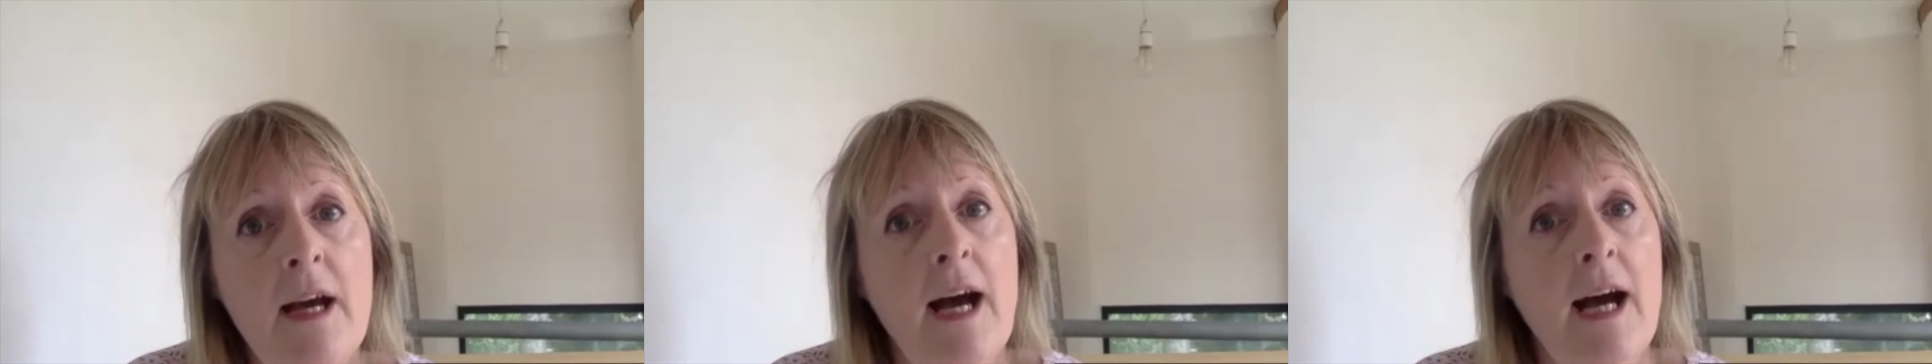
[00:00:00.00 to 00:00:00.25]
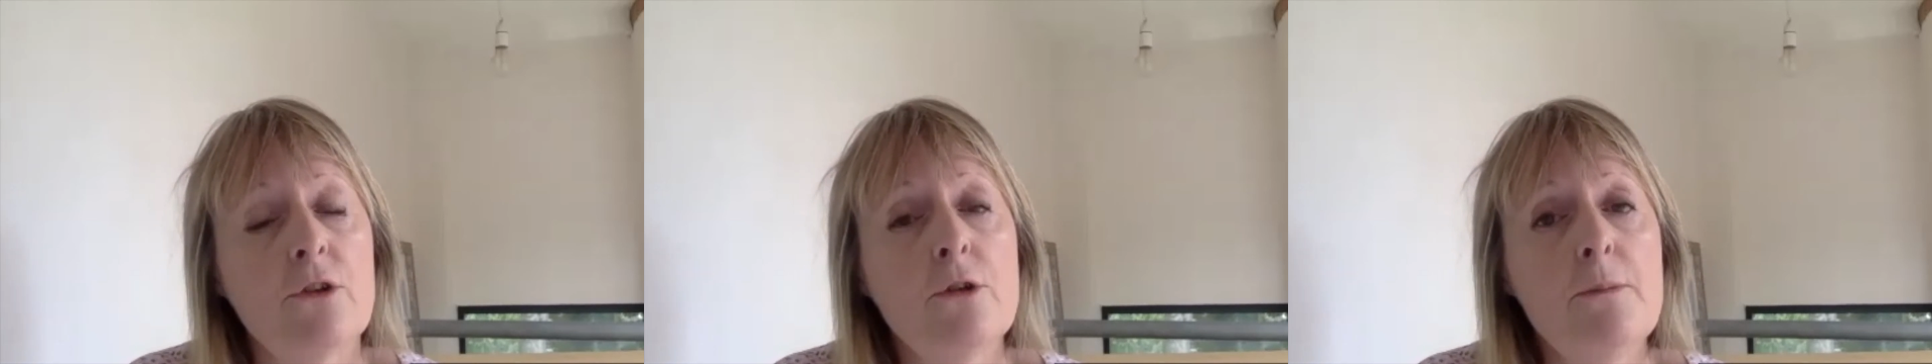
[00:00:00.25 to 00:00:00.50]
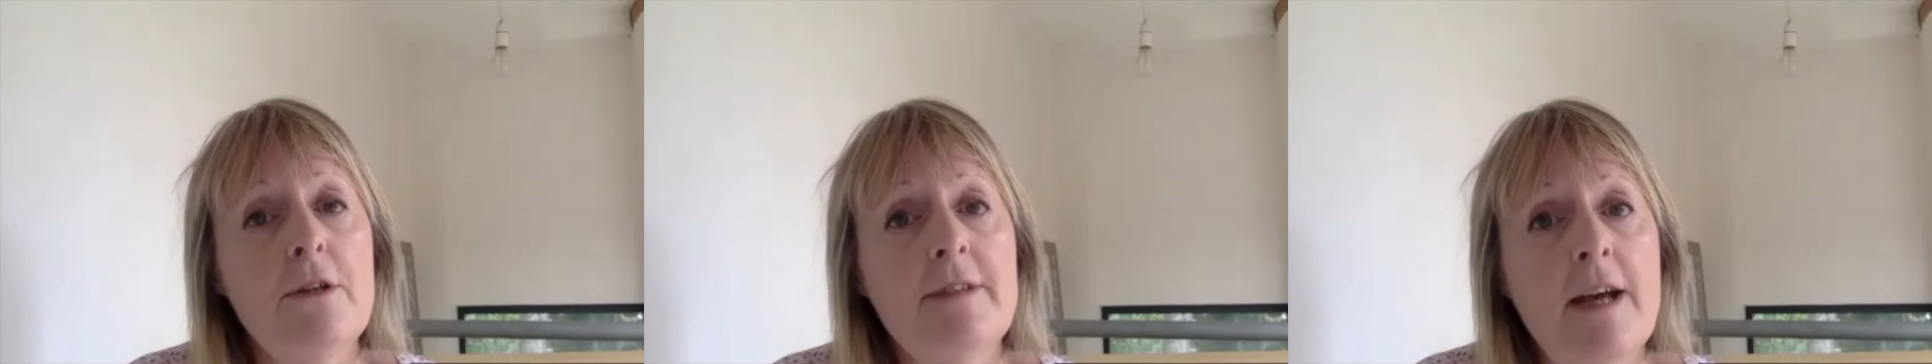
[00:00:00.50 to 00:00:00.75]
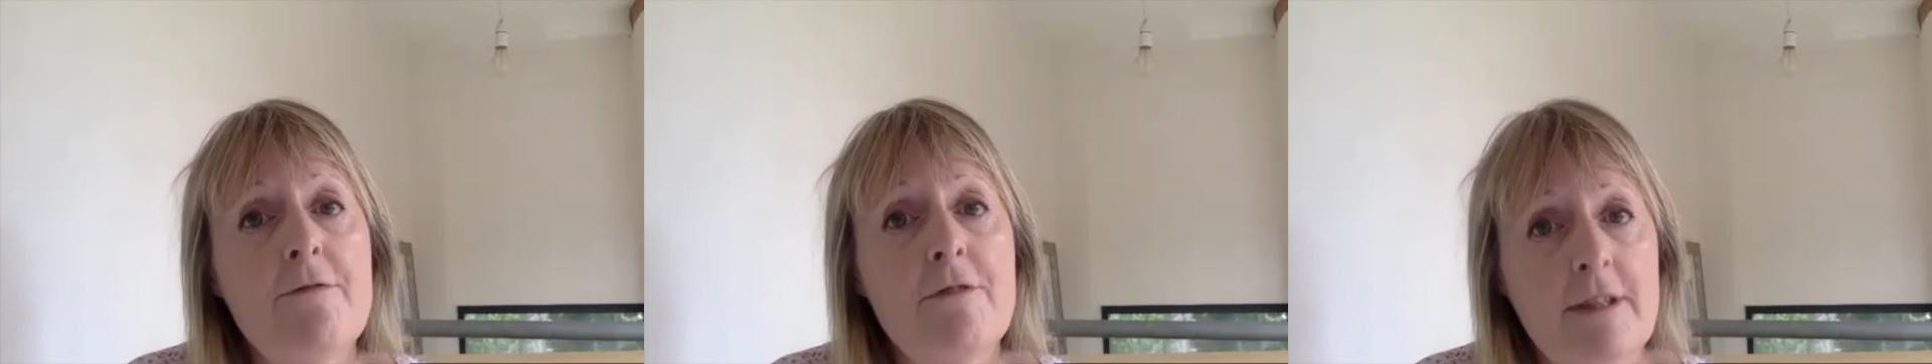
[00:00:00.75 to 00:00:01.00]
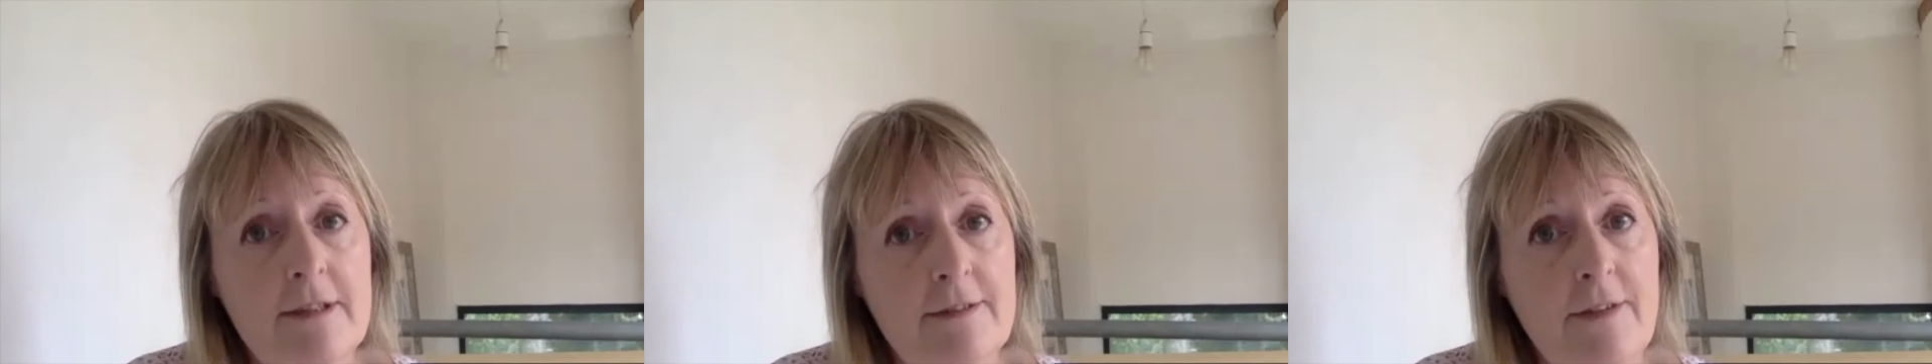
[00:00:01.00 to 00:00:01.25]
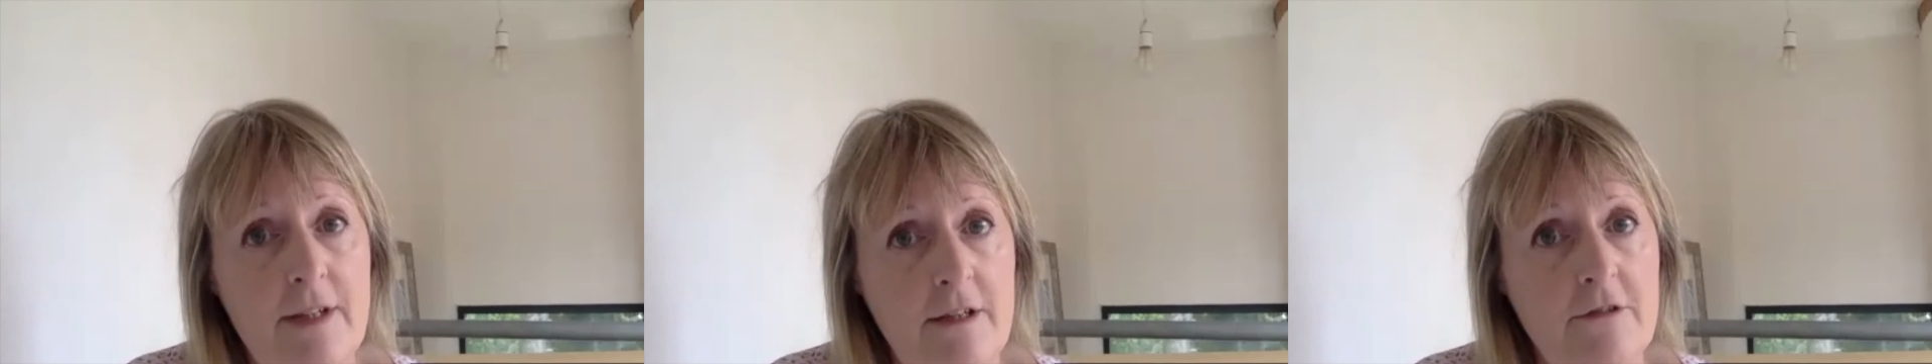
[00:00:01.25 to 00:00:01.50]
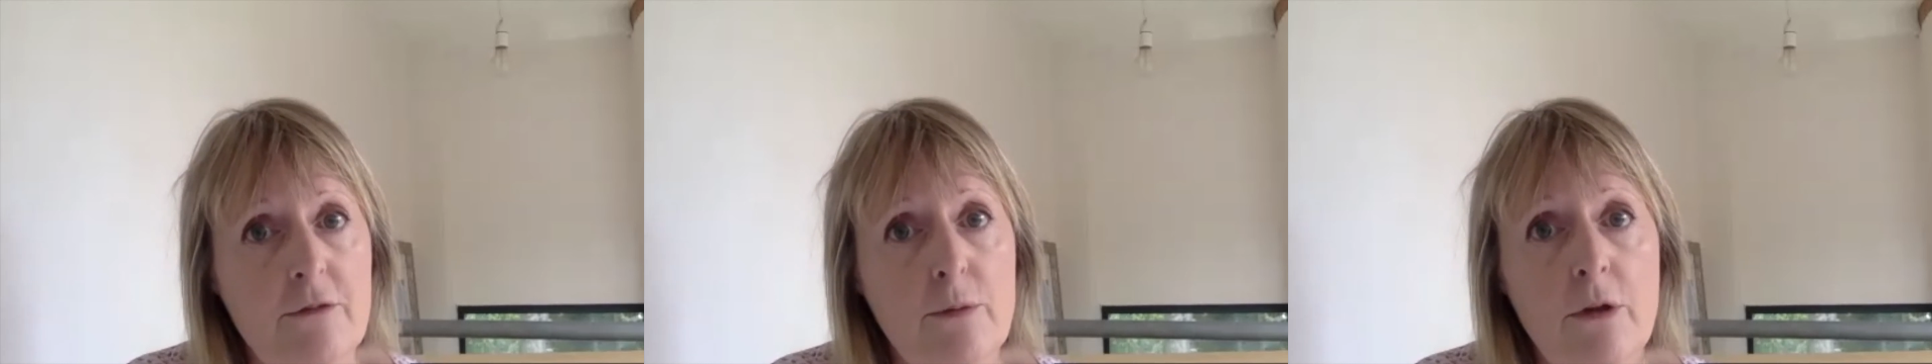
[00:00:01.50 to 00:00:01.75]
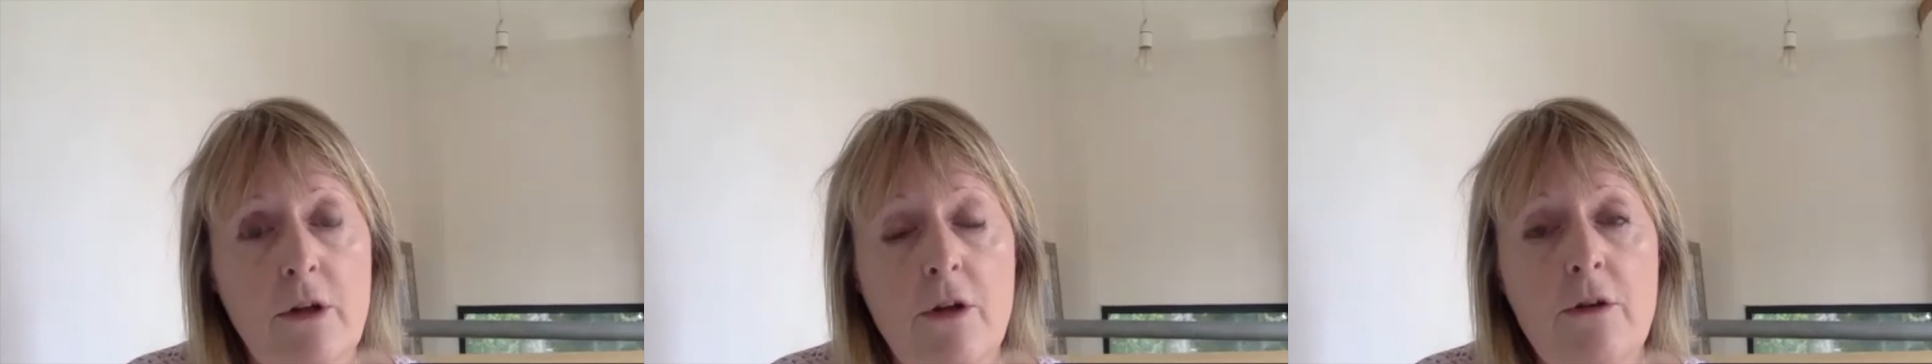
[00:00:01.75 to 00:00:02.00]
And almost every sphere of
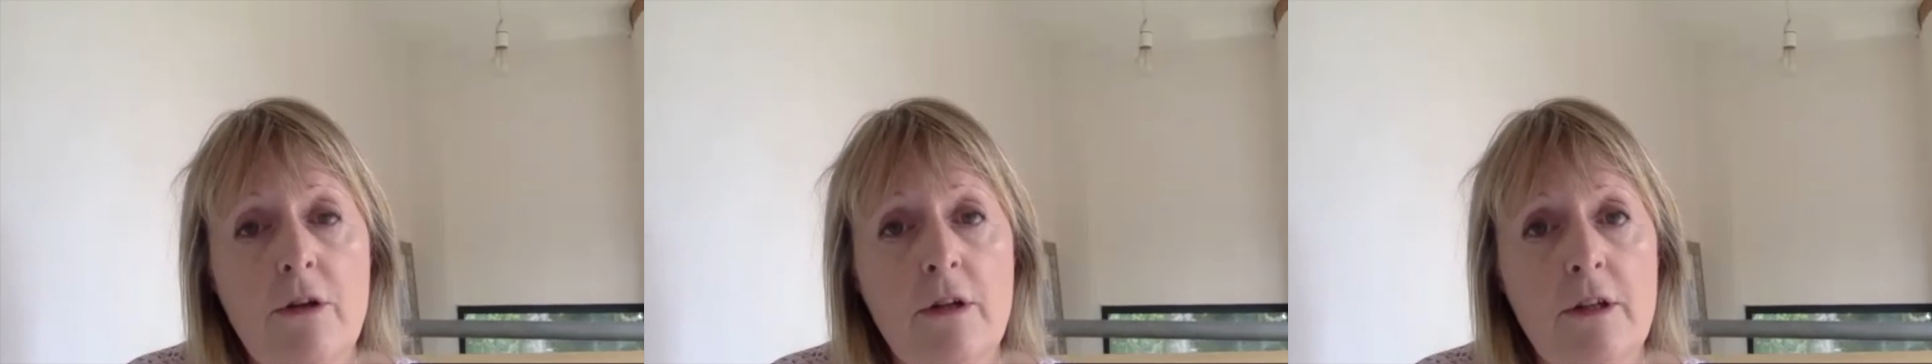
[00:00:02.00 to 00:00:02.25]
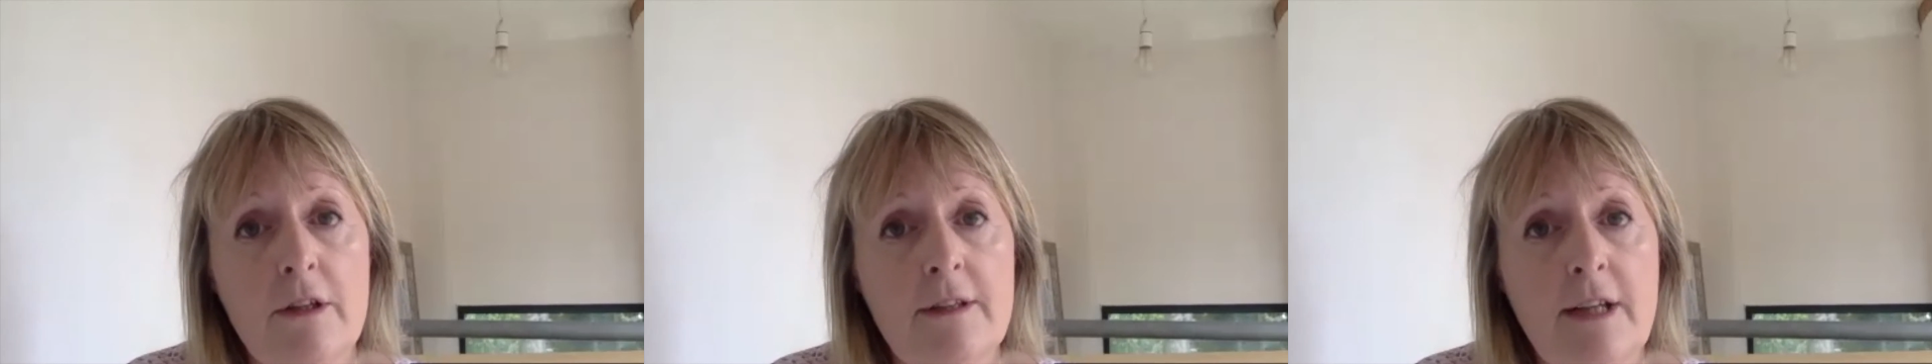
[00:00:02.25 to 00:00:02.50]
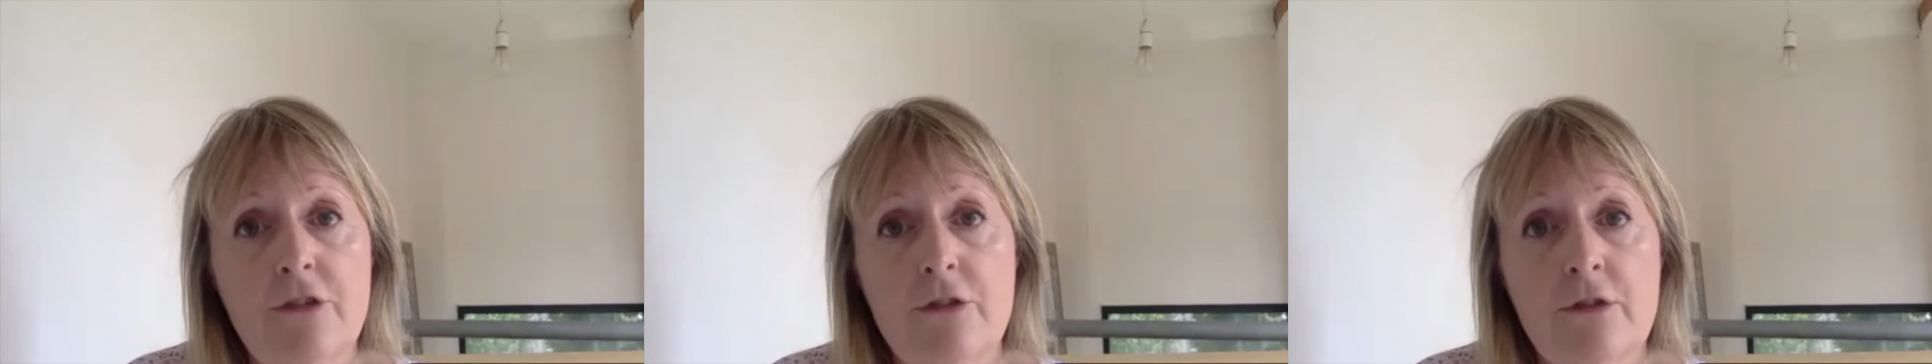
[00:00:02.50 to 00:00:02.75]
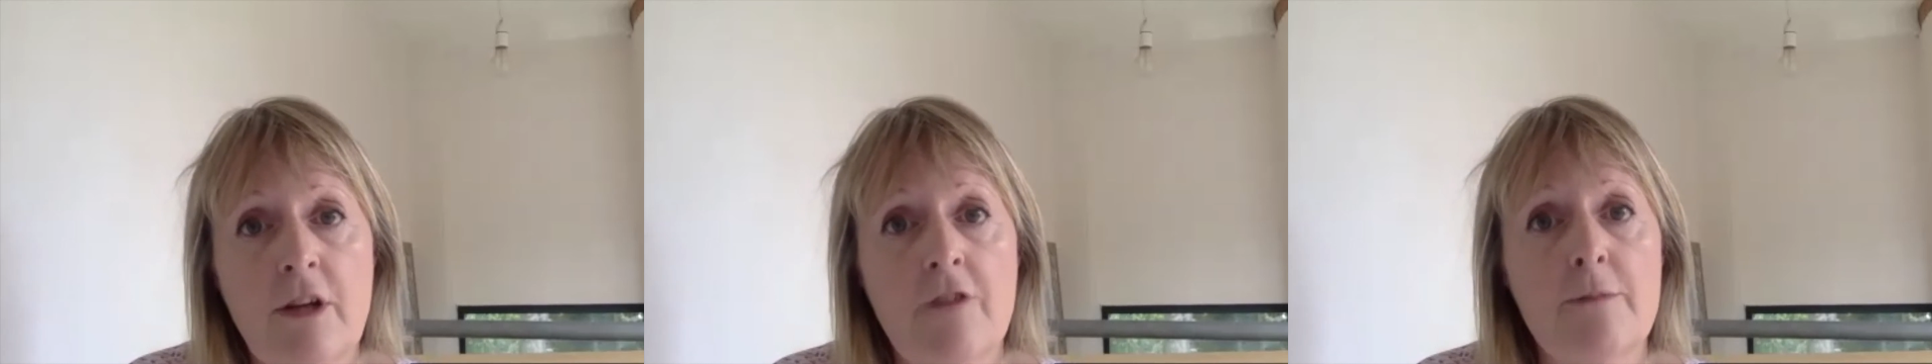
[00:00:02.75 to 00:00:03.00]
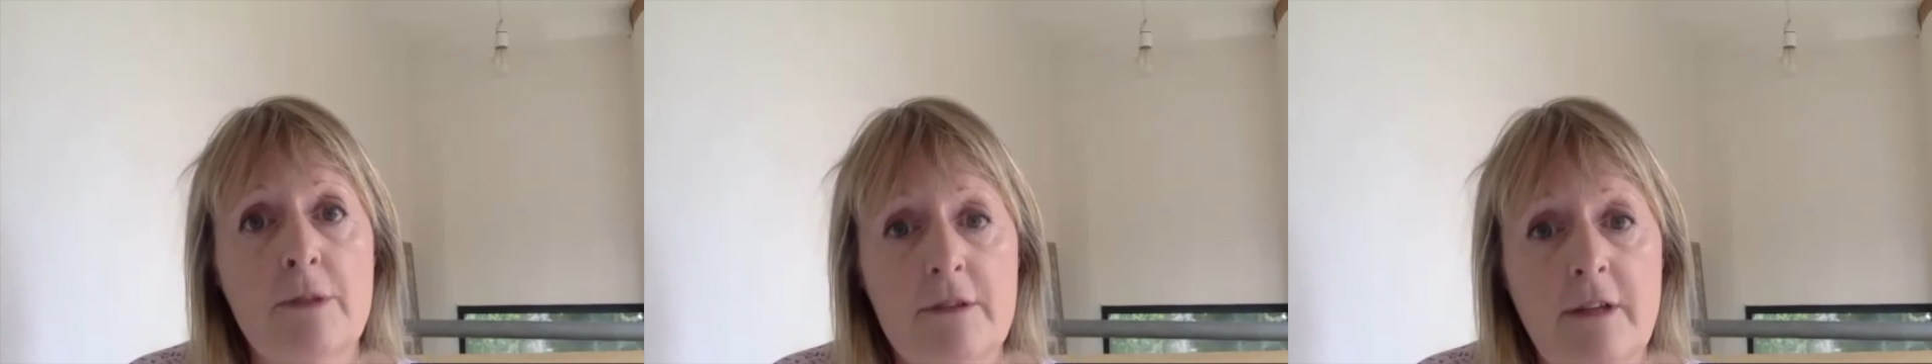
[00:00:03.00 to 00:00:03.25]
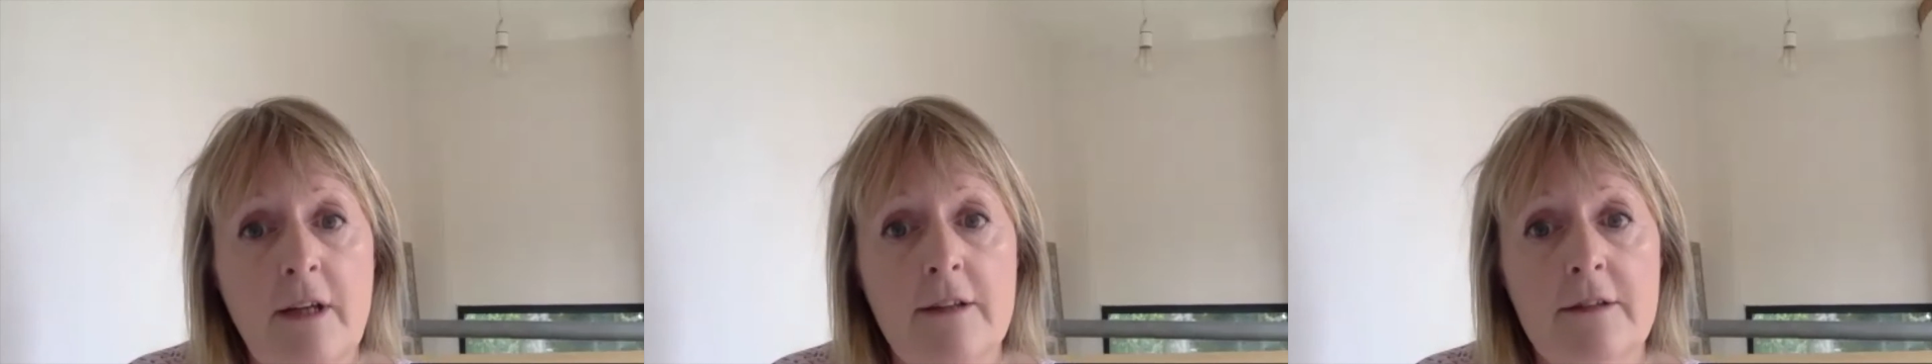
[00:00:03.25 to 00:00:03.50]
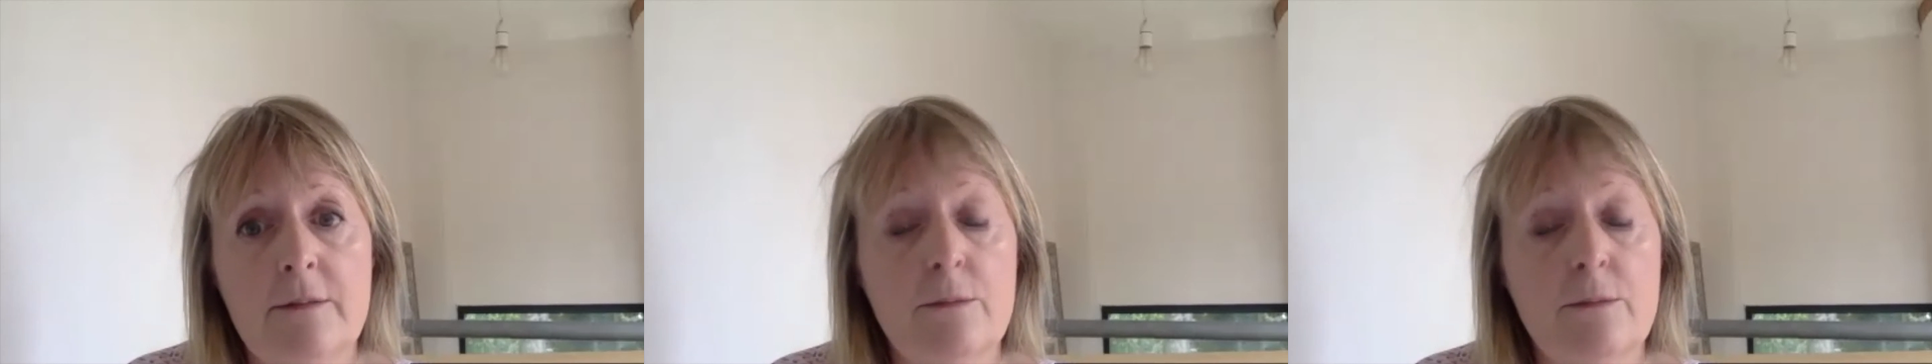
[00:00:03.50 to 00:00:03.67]
what local and national government does